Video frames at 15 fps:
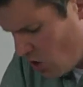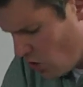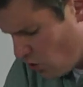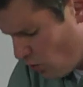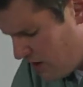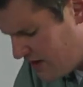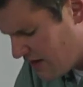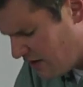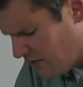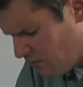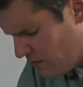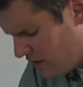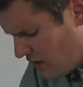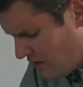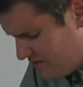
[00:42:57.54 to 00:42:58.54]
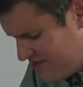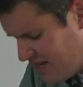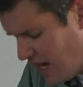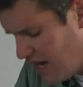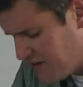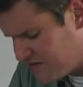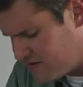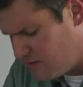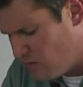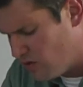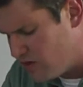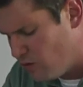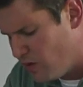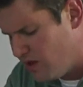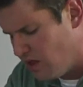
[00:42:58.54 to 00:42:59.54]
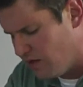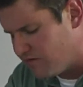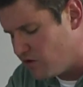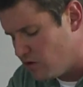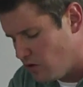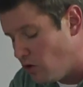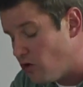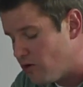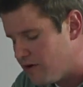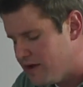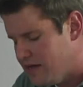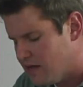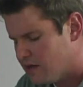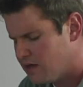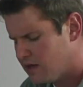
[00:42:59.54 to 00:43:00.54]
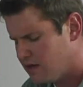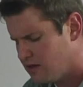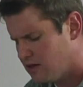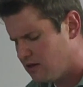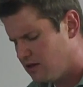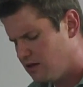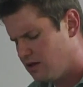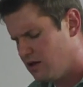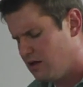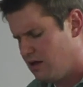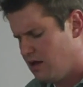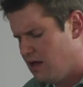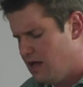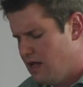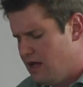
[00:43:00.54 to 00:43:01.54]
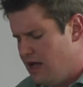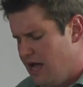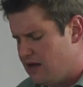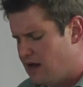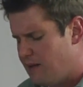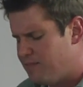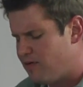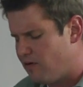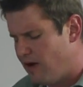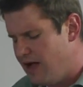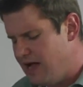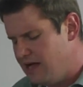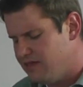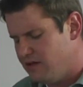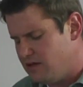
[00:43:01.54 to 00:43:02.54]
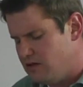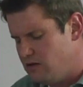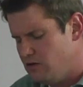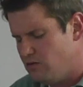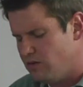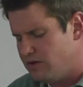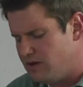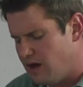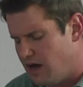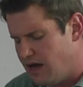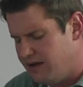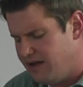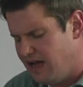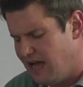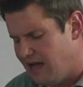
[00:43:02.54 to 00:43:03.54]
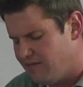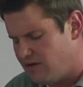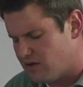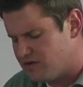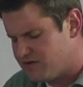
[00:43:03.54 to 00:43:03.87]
We, do, we love dust more than we love glory. And I pray that you would not have our